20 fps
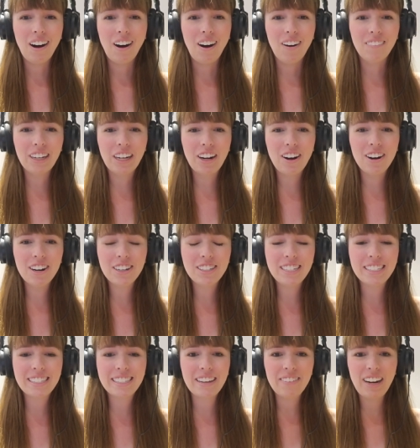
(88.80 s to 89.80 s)
Oh my gosh,
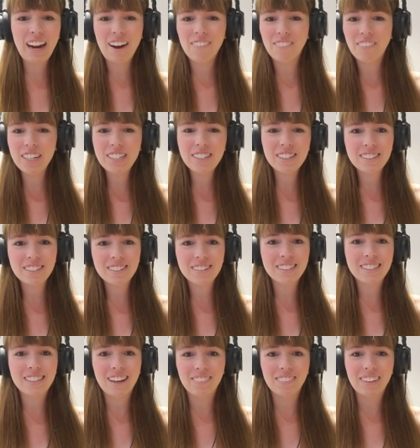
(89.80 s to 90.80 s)
she's giving out wishes or
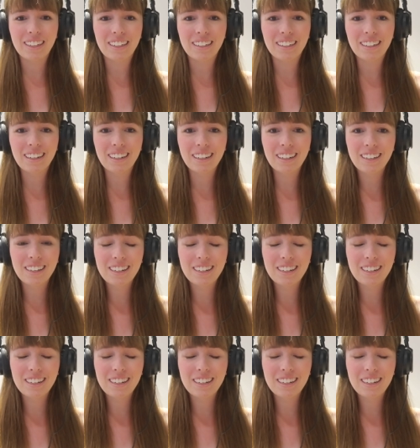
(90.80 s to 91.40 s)
something.